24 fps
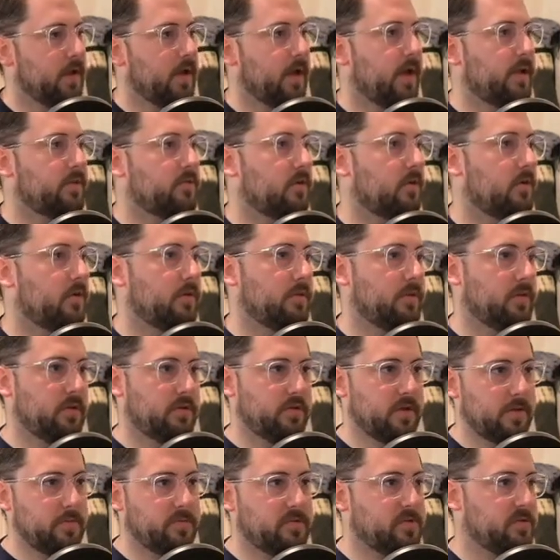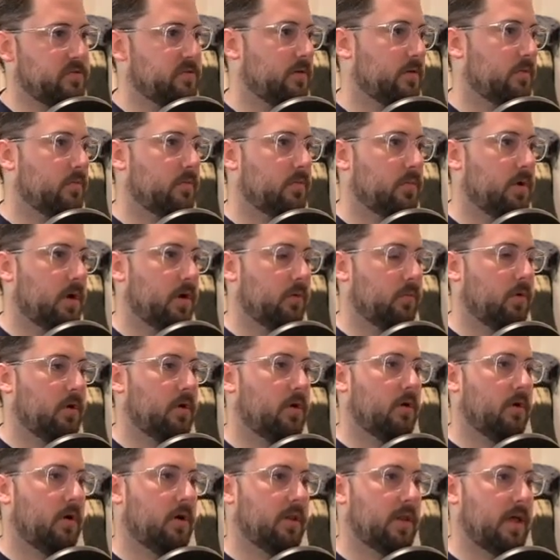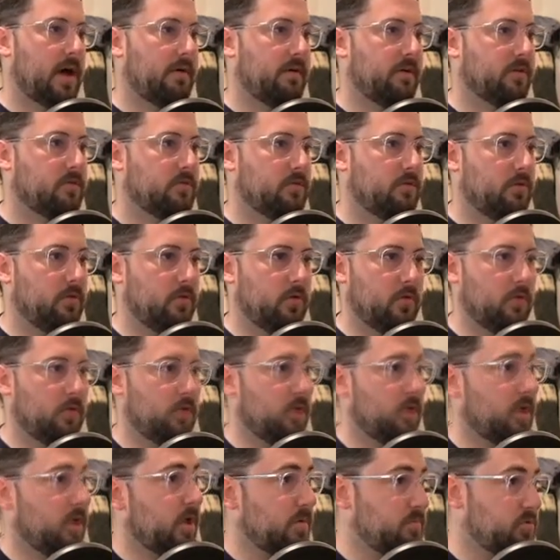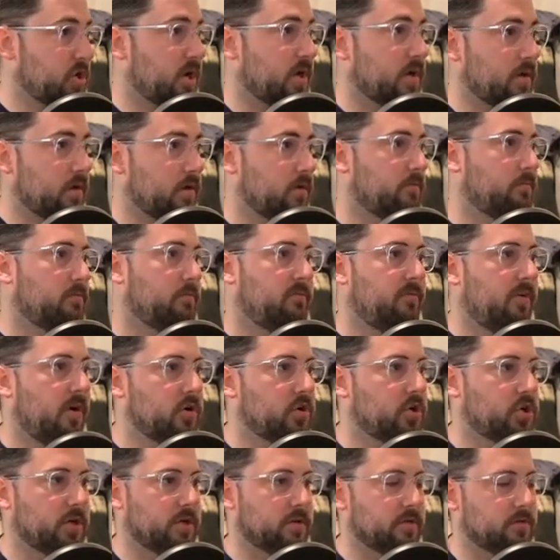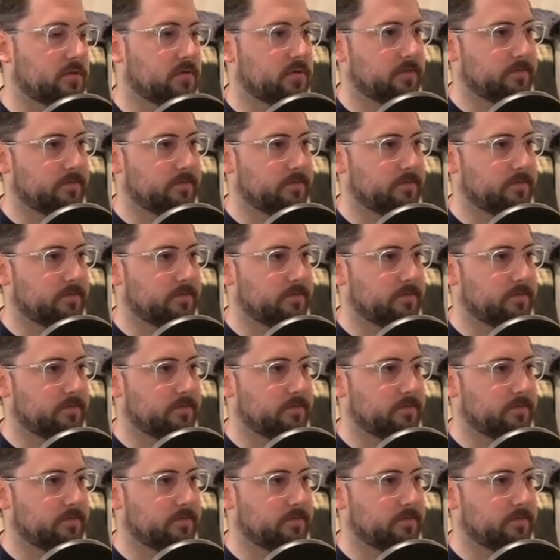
And so the type system will allow us to type check functions.